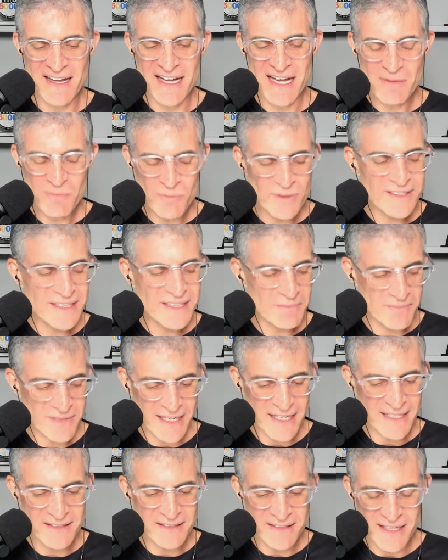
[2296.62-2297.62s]
I'm really
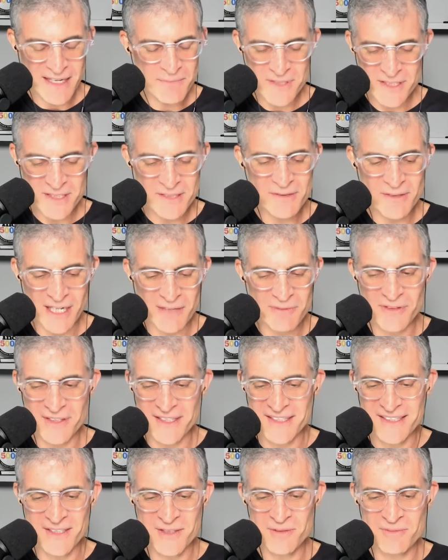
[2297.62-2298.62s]
I, am just grateful
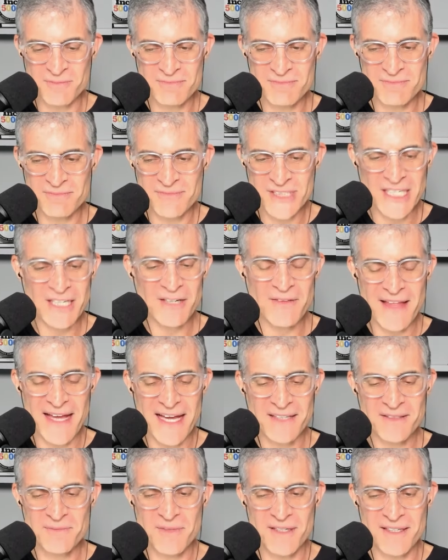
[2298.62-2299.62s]
that you shared
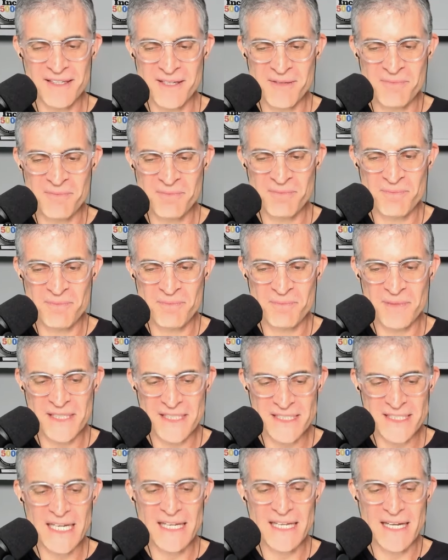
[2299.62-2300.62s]
that um,
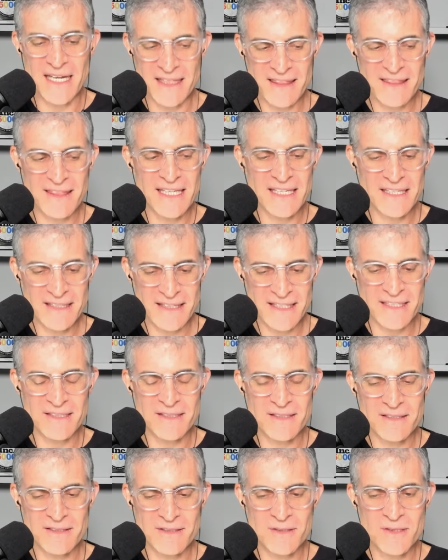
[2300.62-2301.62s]
because I, I think that
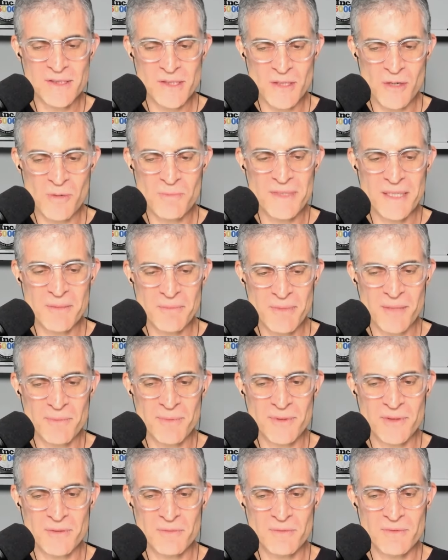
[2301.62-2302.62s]
so many
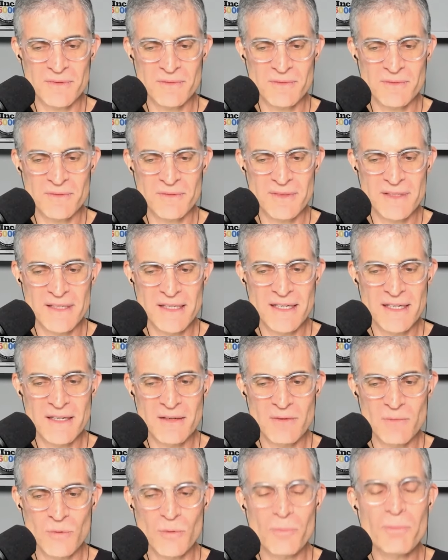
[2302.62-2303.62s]
people
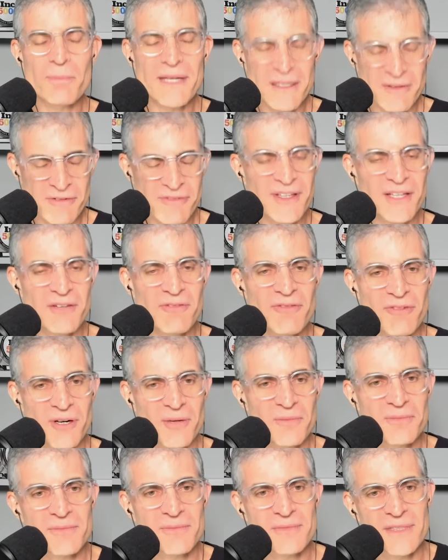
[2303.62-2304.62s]
will benefit
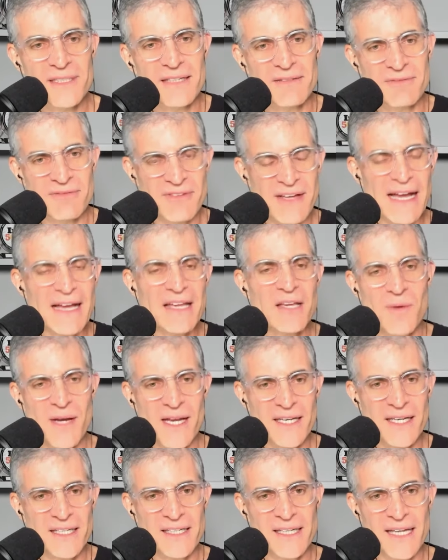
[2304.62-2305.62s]
from
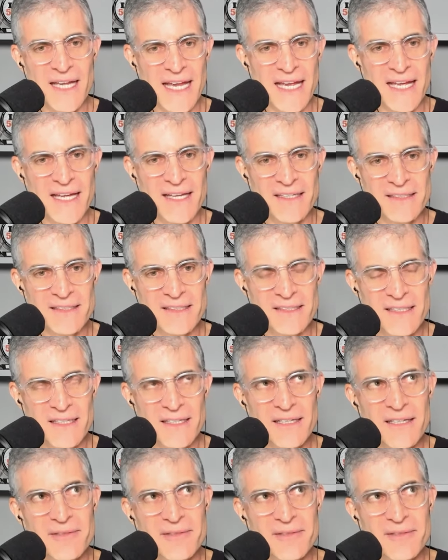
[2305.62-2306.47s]
evaluating and